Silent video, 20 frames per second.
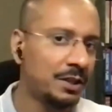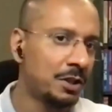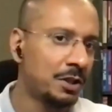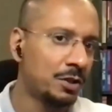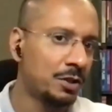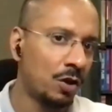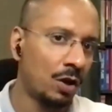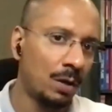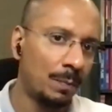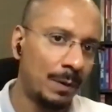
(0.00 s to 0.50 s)
This
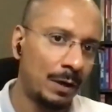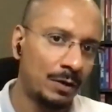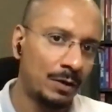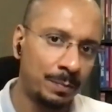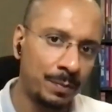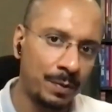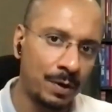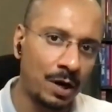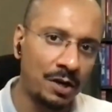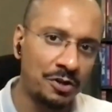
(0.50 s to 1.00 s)
is all about
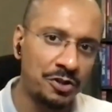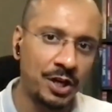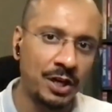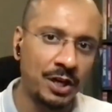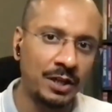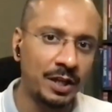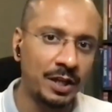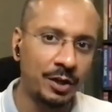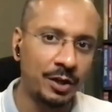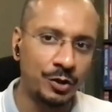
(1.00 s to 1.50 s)
the
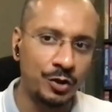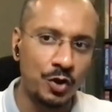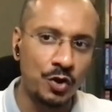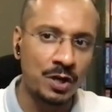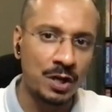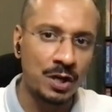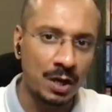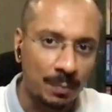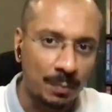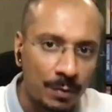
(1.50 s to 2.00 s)
project. There is
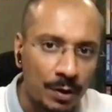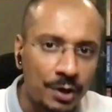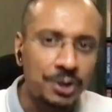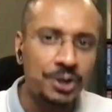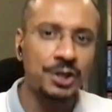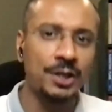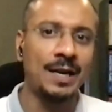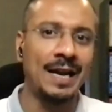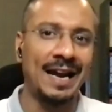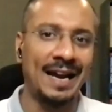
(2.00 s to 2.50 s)
no
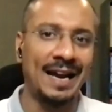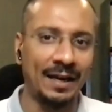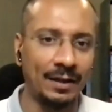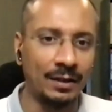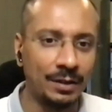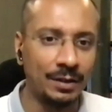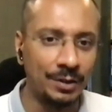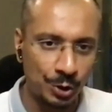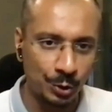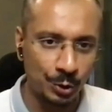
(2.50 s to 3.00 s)
commercial
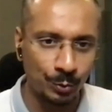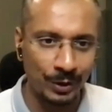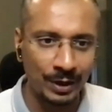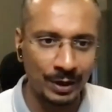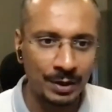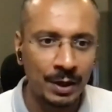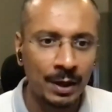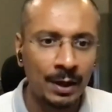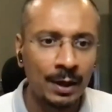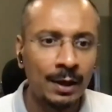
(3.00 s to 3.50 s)
angle to
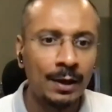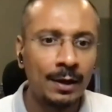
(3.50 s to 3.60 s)
it.